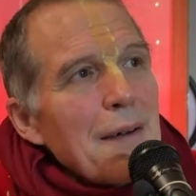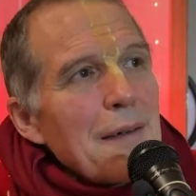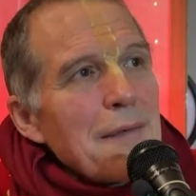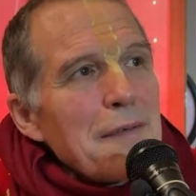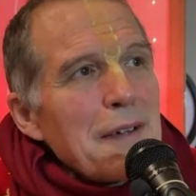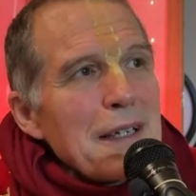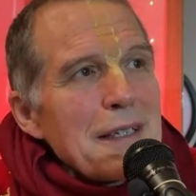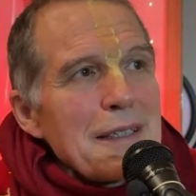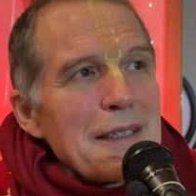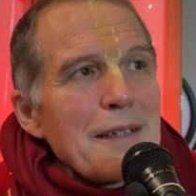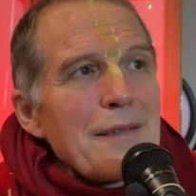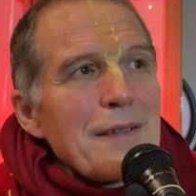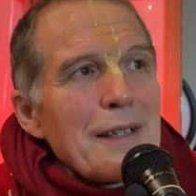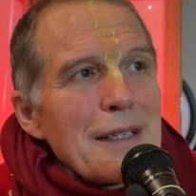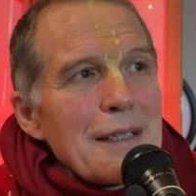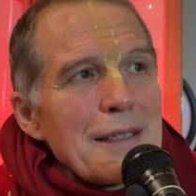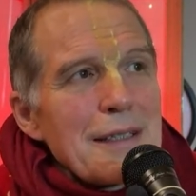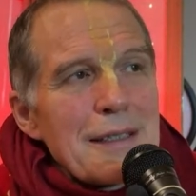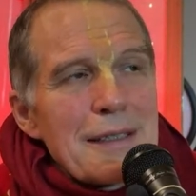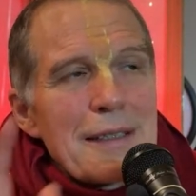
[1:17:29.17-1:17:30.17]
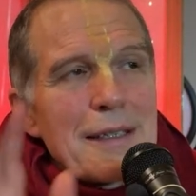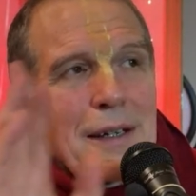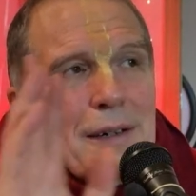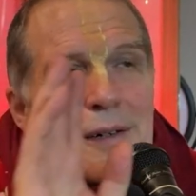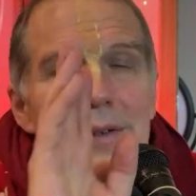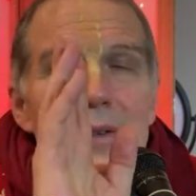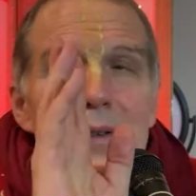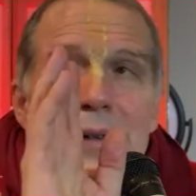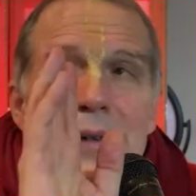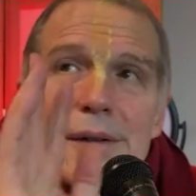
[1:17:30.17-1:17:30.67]
festival. Just
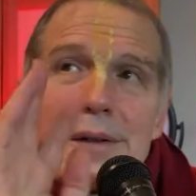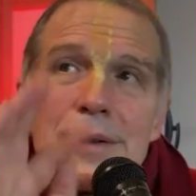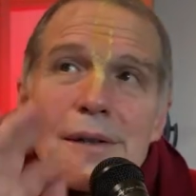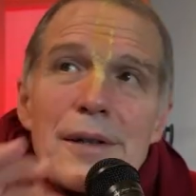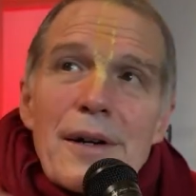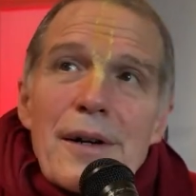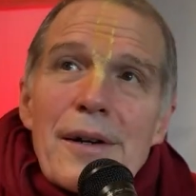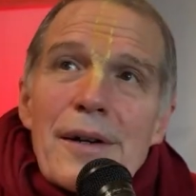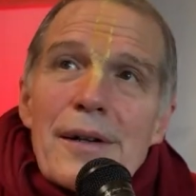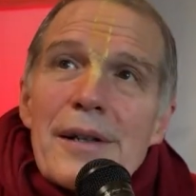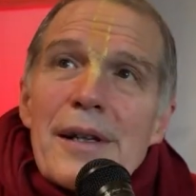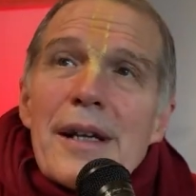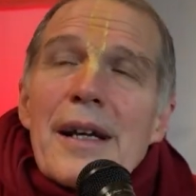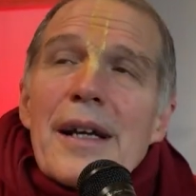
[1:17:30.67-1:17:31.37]
hold on.